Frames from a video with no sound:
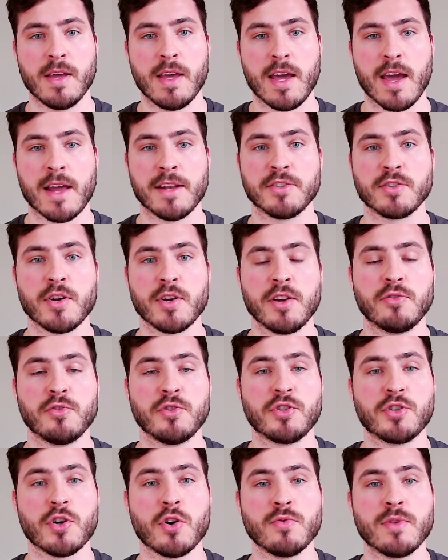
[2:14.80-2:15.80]
And it's going to
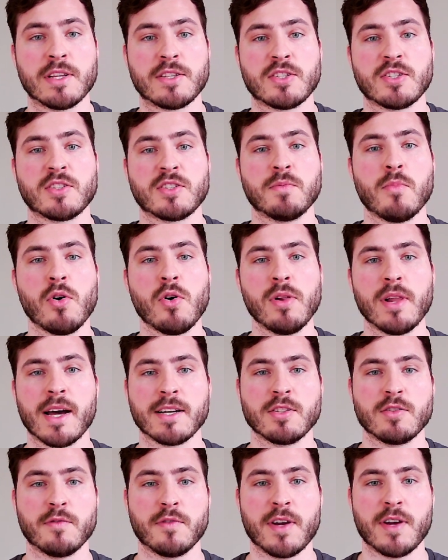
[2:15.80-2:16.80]
show that small
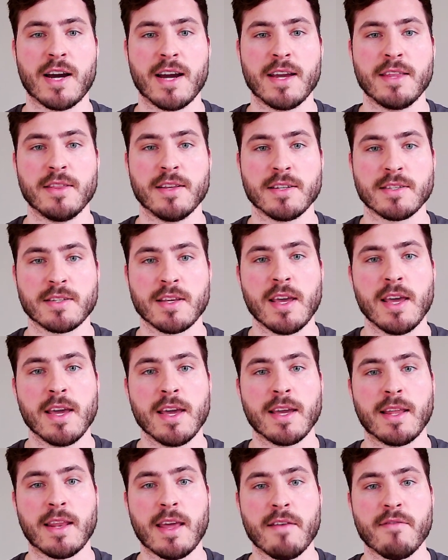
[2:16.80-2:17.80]
acts of kindness
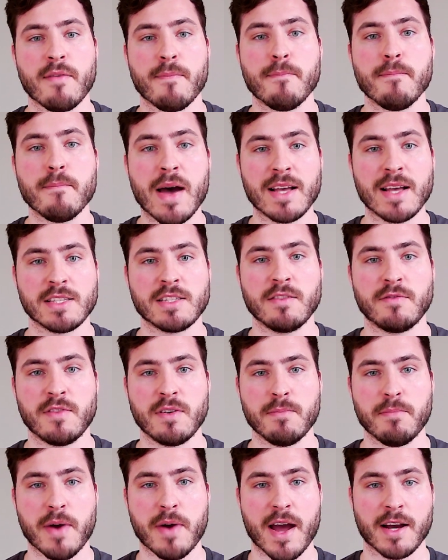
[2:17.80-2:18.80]
can have a massive
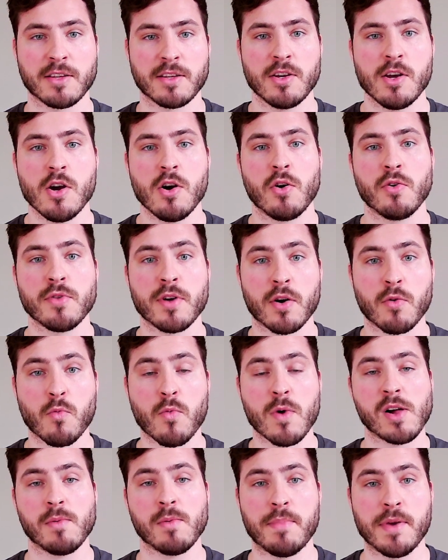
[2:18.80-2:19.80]
impact on our
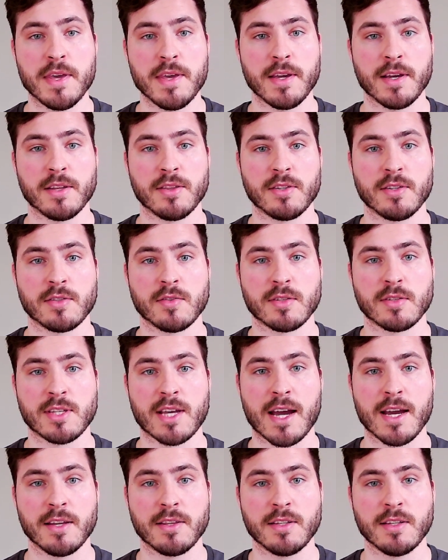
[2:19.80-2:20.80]
well-being in the
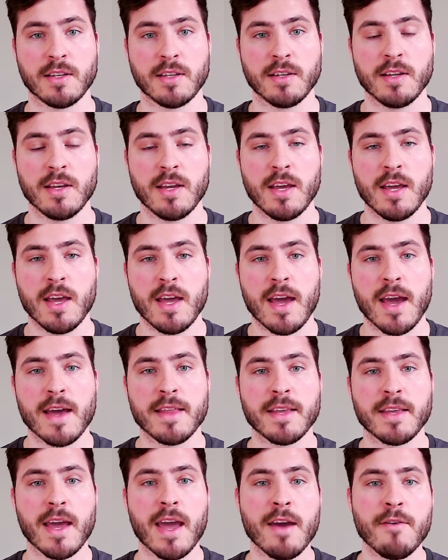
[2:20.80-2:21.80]
society. And
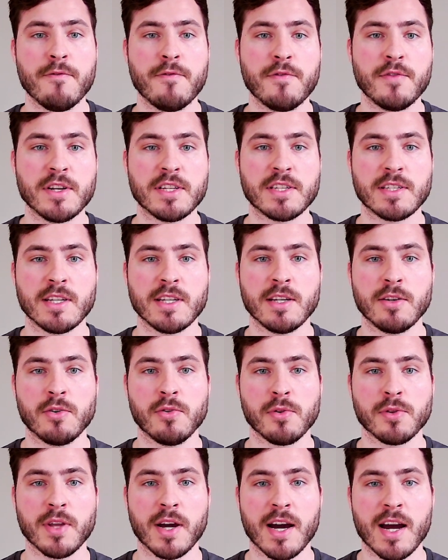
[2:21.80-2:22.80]
every single
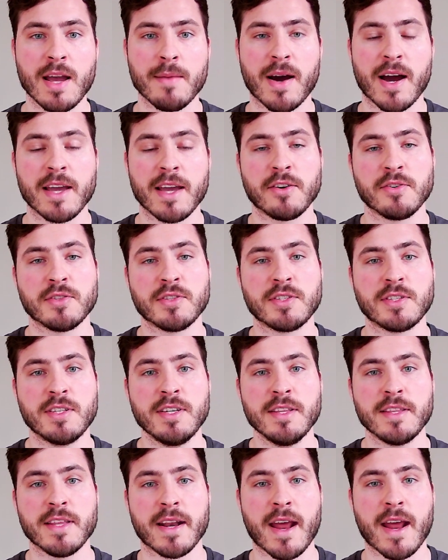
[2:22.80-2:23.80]
time I could see
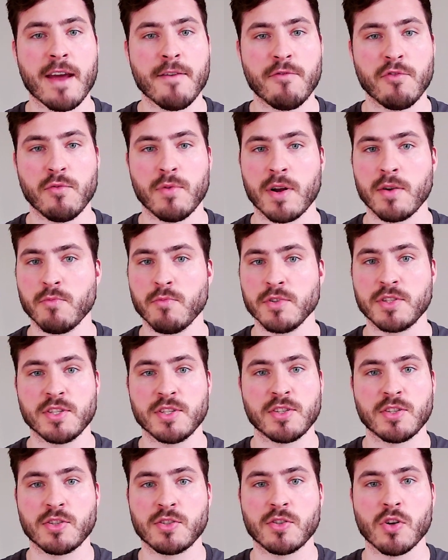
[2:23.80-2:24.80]
that everyone was
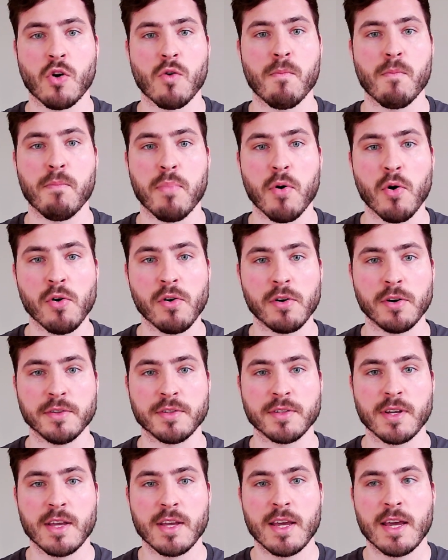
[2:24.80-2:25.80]
just so bored.
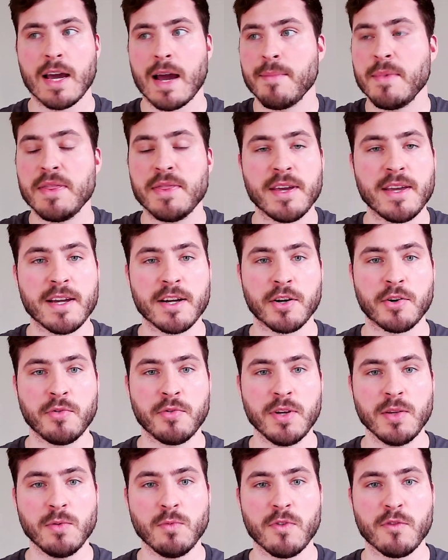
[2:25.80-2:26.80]
I mean, they
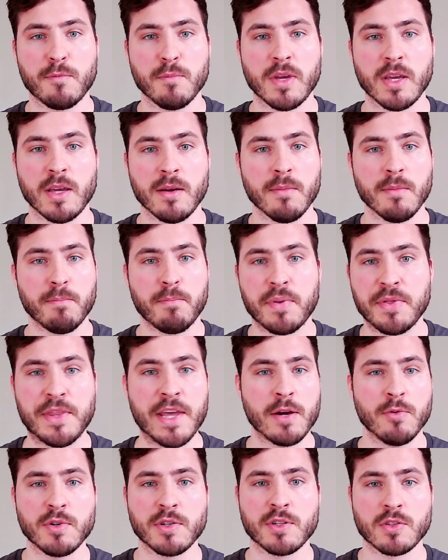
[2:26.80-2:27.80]
agreed with me, but they
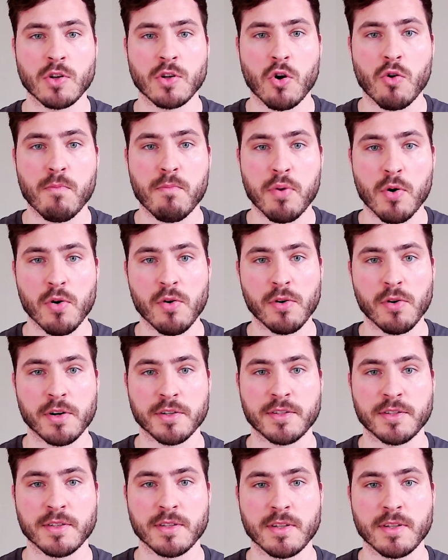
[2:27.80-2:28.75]
were so bored.